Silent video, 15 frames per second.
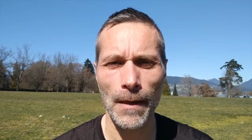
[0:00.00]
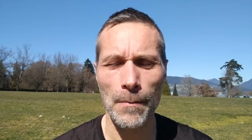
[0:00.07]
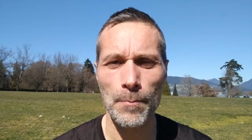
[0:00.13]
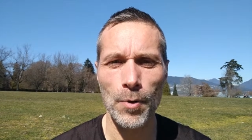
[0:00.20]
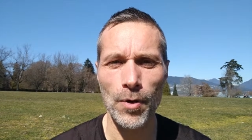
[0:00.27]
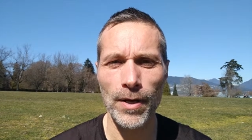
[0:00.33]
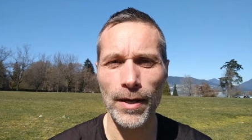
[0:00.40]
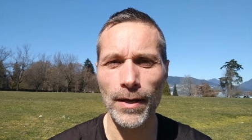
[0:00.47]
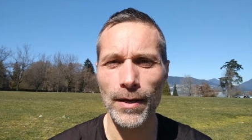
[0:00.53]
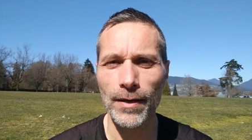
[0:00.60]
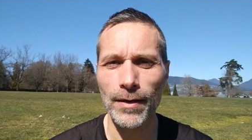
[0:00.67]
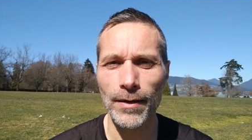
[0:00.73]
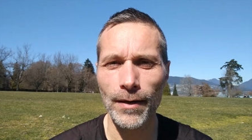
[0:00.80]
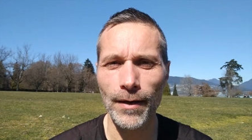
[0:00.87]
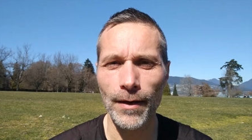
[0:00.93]
putting
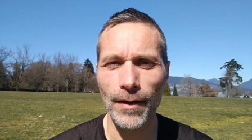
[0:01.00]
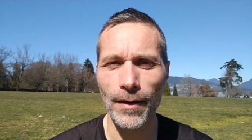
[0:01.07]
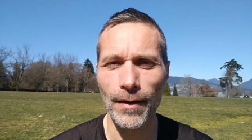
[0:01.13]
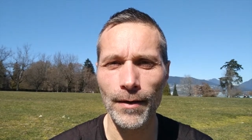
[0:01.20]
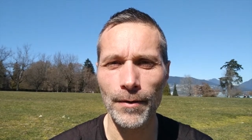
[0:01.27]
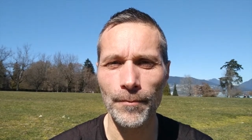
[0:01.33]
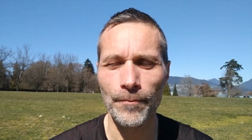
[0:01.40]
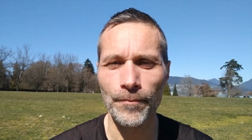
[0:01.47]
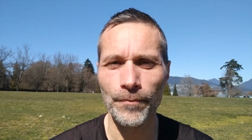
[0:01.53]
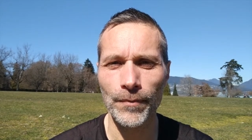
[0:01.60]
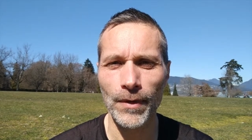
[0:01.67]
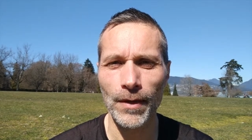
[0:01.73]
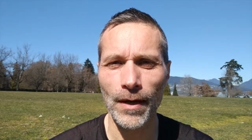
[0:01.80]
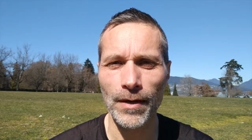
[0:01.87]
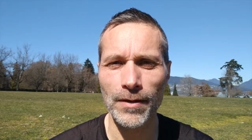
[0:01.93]
in
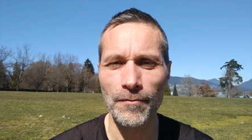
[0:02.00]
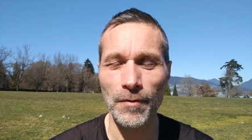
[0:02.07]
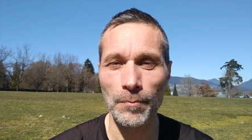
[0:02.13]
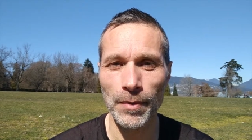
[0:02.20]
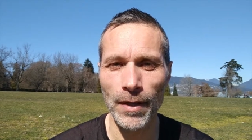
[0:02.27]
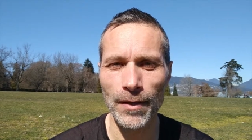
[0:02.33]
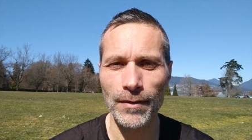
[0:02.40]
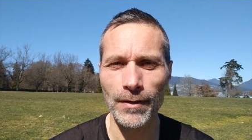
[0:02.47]
a different plug